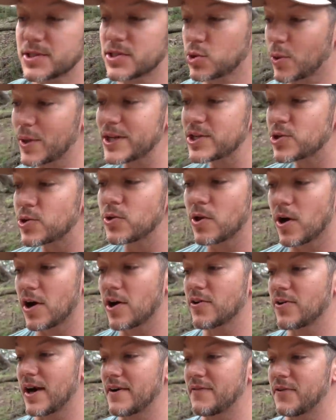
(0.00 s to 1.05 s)
is 22
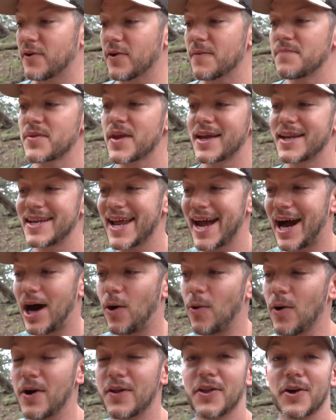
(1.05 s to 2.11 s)
long rifle.
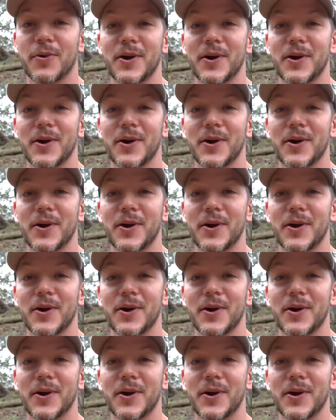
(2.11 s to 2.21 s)
Now, the